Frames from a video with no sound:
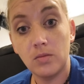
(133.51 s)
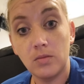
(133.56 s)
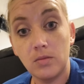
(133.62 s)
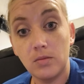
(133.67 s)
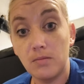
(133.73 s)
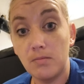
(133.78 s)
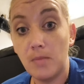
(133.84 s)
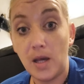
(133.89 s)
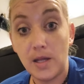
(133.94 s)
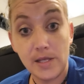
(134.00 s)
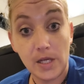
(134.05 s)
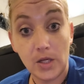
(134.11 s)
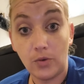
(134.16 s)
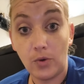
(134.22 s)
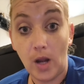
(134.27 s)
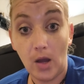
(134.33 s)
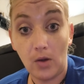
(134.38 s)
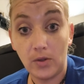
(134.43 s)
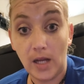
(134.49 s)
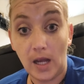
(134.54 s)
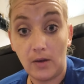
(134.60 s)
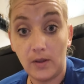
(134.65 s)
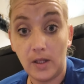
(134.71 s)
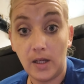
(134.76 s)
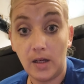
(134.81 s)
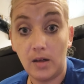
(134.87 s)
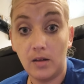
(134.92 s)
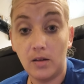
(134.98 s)
messing around down
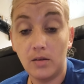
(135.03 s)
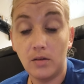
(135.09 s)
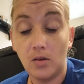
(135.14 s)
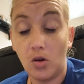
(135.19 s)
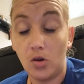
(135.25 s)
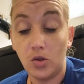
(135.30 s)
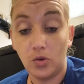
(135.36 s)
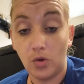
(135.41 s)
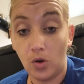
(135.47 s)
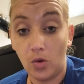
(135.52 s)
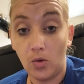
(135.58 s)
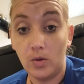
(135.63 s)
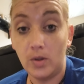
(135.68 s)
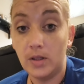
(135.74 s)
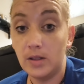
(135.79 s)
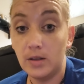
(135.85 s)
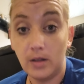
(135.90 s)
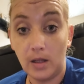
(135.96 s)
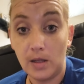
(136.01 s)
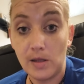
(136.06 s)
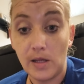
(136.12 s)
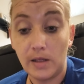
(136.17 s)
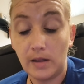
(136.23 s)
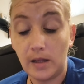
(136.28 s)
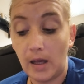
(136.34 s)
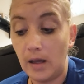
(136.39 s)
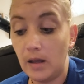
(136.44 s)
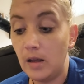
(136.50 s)
there on your own, things
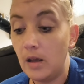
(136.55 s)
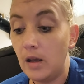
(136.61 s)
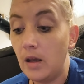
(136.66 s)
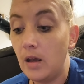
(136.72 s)
like that.